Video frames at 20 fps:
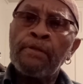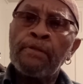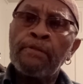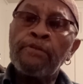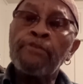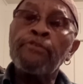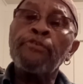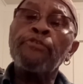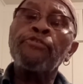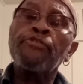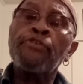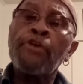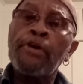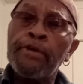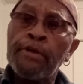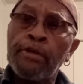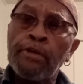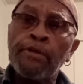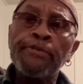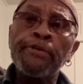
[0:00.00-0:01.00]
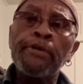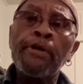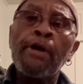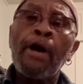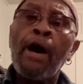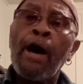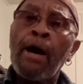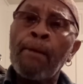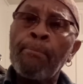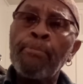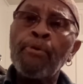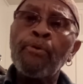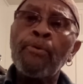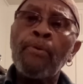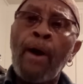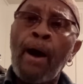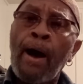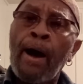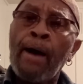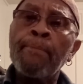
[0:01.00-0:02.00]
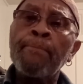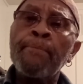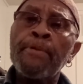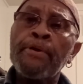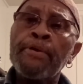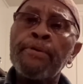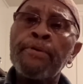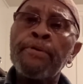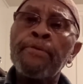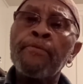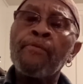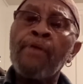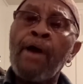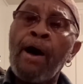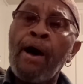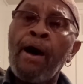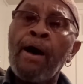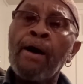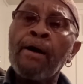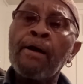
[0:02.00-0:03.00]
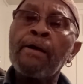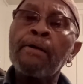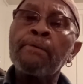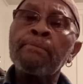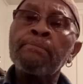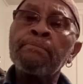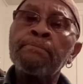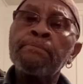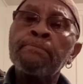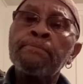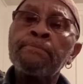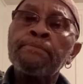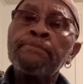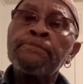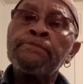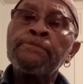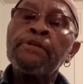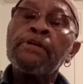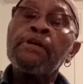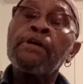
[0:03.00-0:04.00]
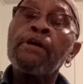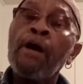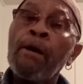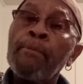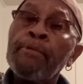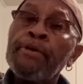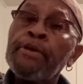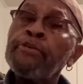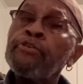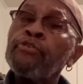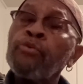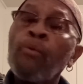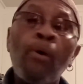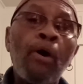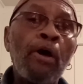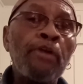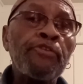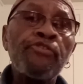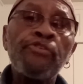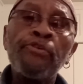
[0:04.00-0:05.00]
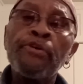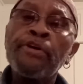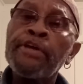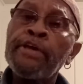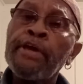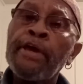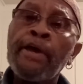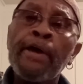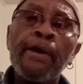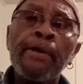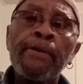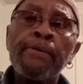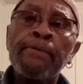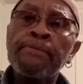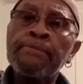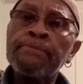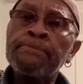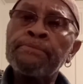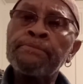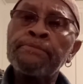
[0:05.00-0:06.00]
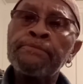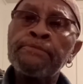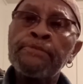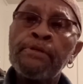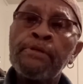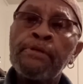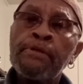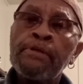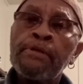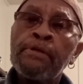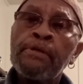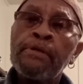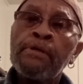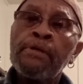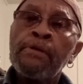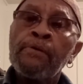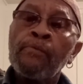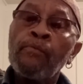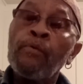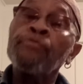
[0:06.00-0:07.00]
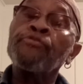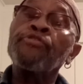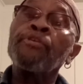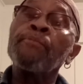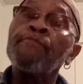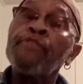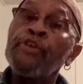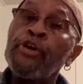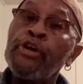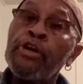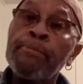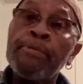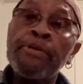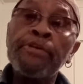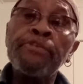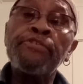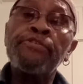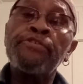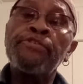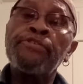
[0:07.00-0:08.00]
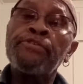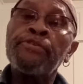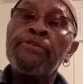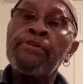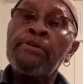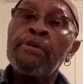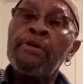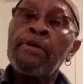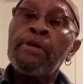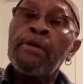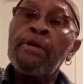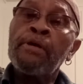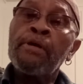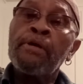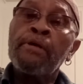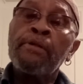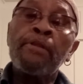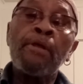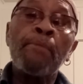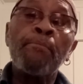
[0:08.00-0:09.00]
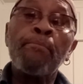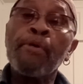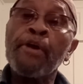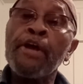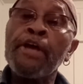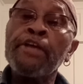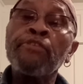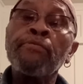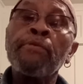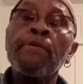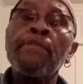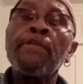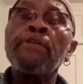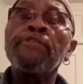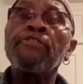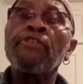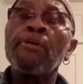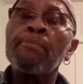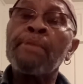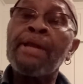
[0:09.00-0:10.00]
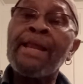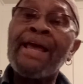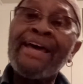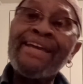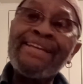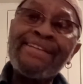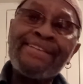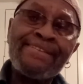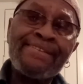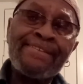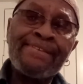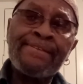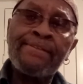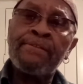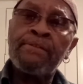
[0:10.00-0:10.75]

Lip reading: This is your elder Abu Amin Ra coming towards you again with some verbiage that brings with it some light